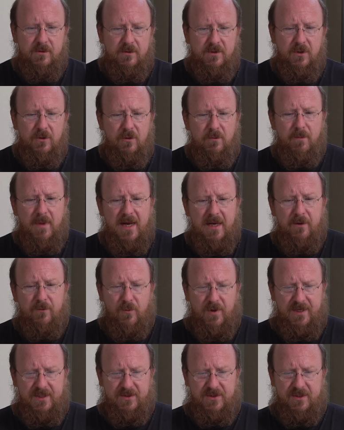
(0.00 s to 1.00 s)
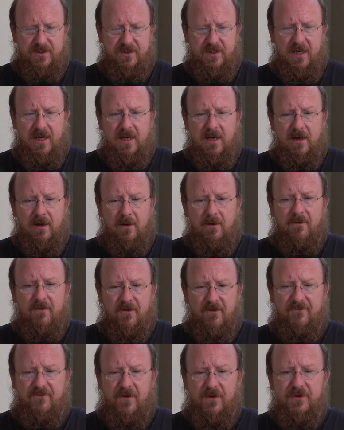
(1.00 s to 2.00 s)
two main reasons.
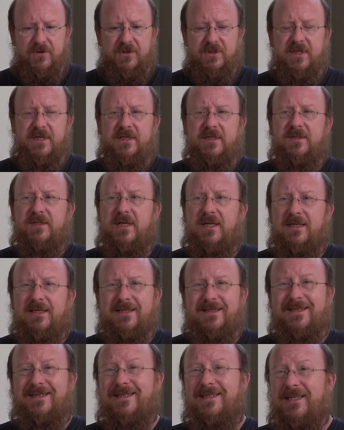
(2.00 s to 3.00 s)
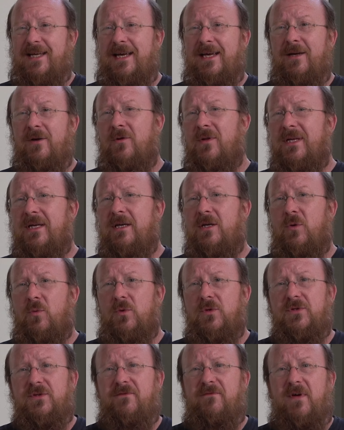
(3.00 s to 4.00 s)
The first is that stale
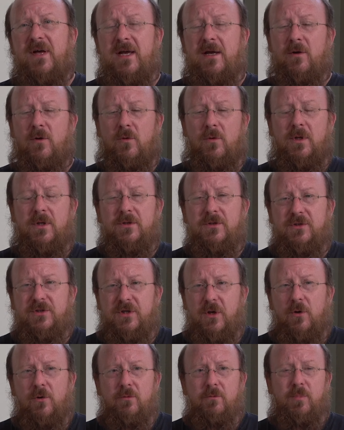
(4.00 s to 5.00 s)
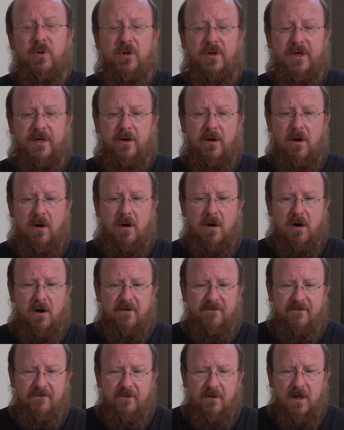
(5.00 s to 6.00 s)
equals fail. Don't put it
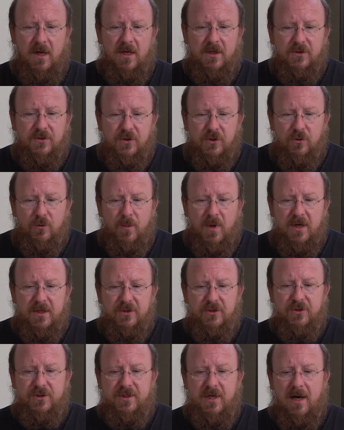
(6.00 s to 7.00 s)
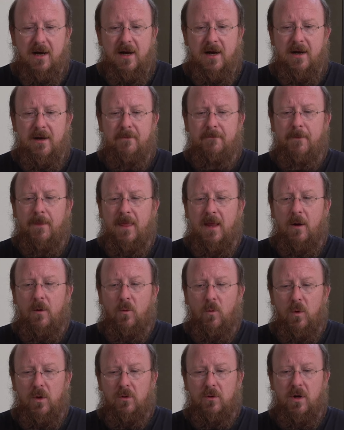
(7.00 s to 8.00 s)
off. Too much time
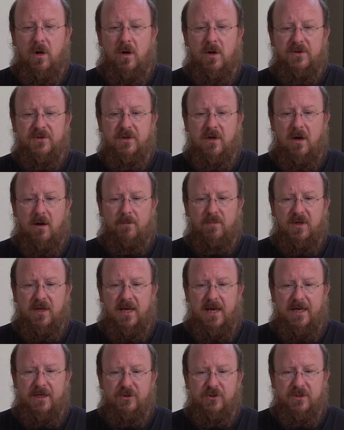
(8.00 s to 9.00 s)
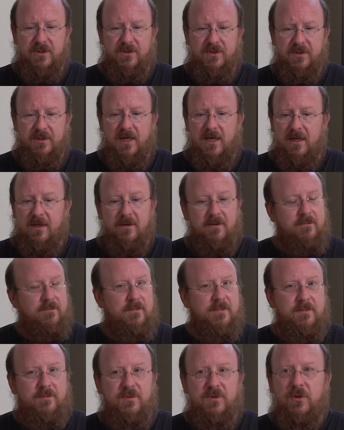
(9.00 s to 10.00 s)
will cause complications.
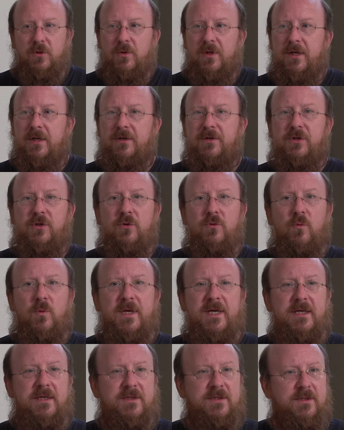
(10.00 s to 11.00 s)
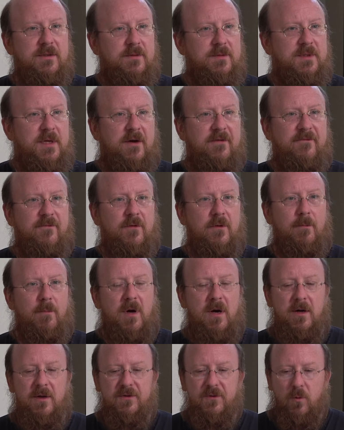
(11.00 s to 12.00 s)
Do it in 2 weeks, set it for a
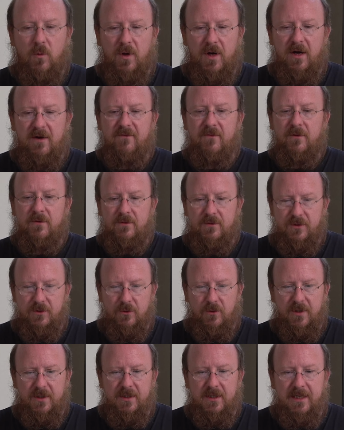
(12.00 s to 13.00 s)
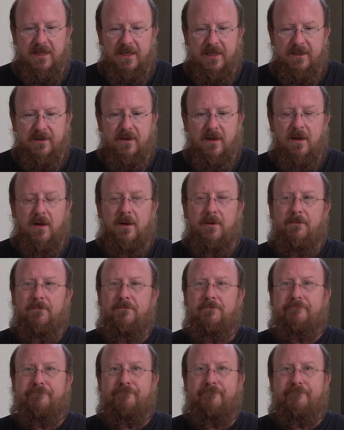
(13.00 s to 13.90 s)
month, whatever, do it and get it done.